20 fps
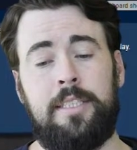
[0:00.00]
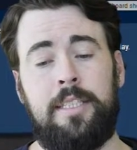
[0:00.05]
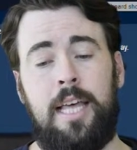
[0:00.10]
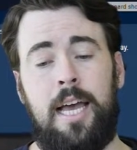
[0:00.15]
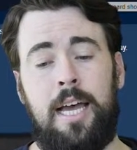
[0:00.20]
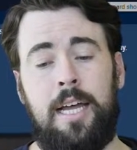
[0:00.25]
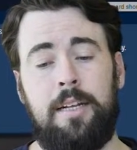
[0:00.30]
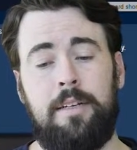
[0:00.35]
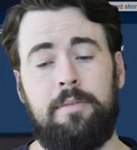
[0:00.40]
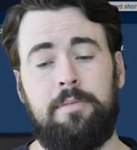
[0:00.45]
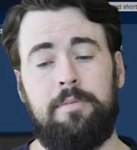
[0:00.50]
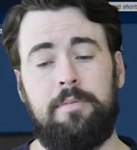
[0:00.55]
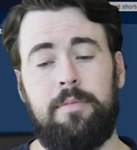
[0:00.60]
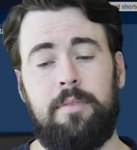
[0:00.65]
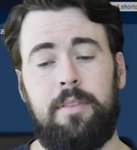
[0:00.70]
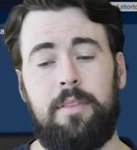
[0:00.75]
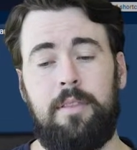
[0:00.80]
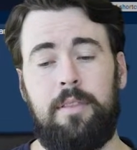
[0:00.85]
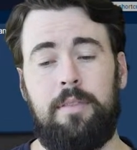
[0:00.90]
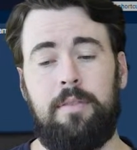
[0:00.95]
that
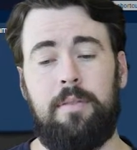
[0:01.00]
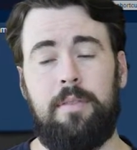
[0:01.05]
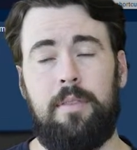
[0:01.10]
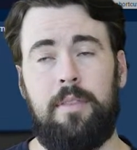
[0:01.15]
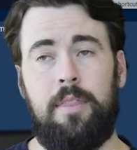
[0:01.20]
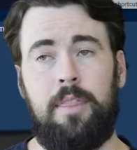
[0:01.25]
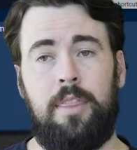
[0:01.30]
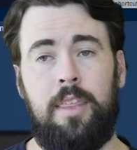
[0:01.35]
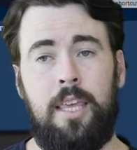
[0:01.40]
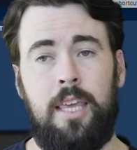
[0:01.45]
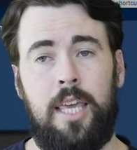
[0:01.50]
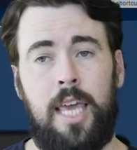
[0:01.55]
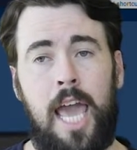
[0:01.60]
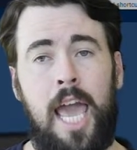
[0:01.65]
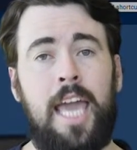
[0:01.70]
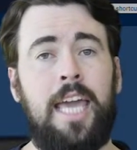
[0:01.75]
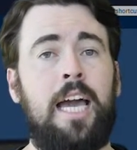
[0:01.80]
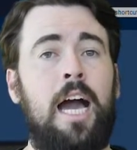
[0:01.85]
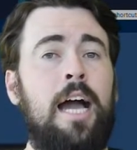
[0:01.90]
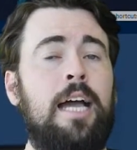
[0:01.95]
the
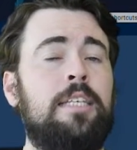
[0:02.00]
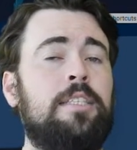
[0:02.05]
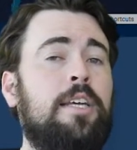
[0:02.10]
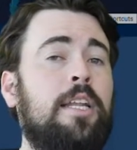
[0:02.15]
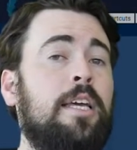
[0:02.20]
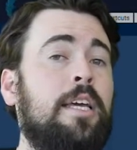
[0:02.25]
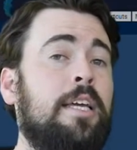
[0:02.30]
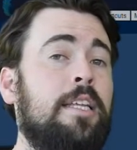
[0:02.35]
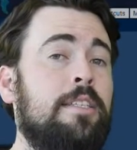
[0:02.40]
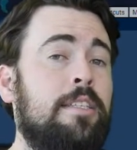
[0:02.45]
AI is going to